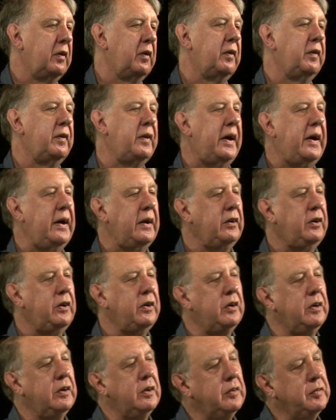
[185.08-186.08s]
that
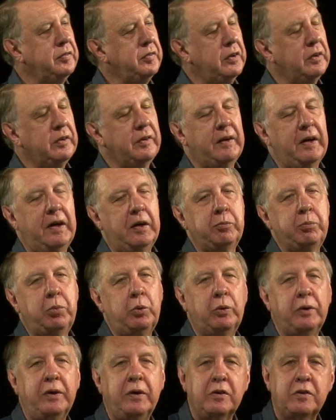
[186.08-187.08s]
curve at that
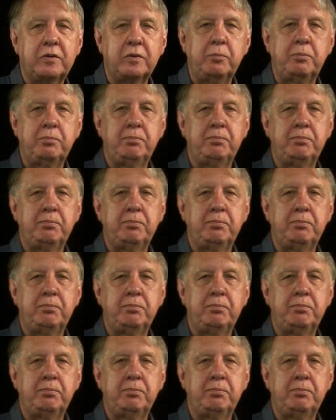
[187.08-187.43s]
point.